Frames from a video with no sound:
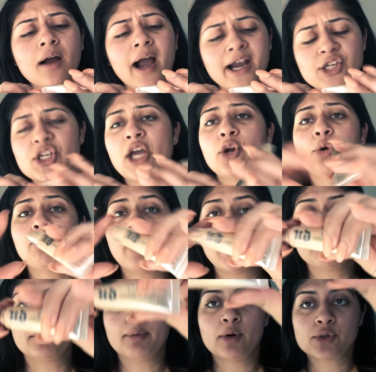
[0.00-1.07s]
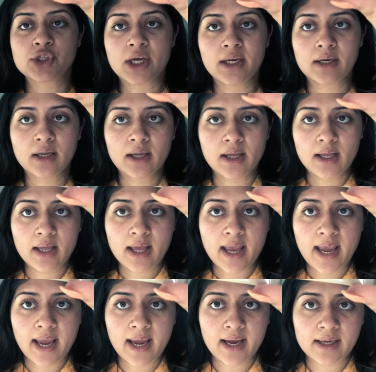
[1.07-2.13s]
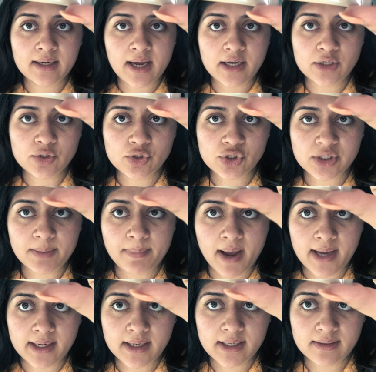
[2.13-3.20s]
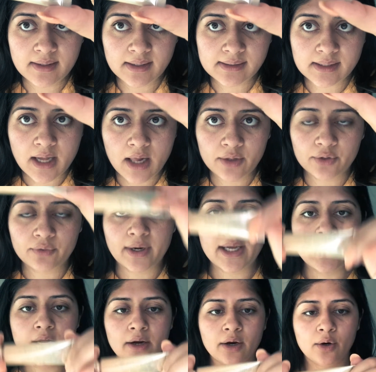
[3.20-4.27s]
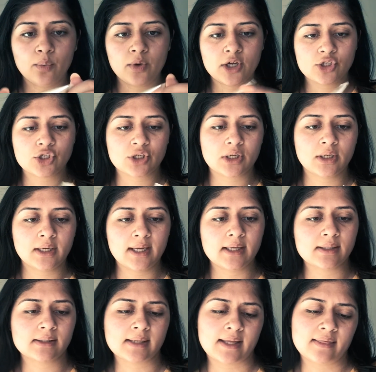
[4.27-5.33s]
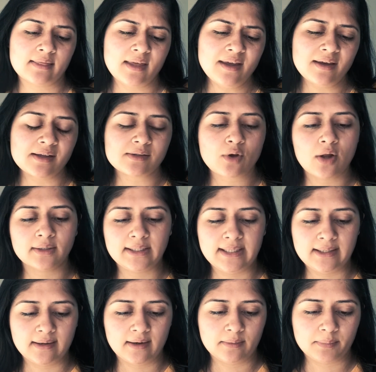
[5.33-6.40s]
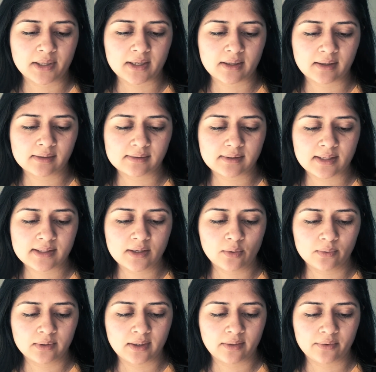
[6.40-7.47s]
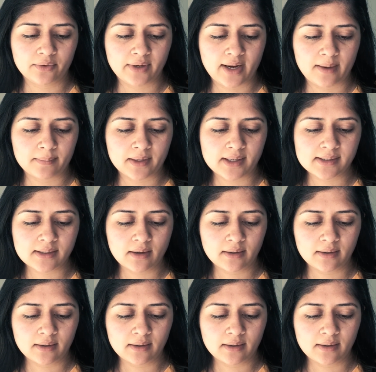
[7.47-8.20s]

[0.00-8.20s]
eyeshadow primer potion. And I usually buy it in this color right here, which is, I think it's called Eden, because that's the only other name that I see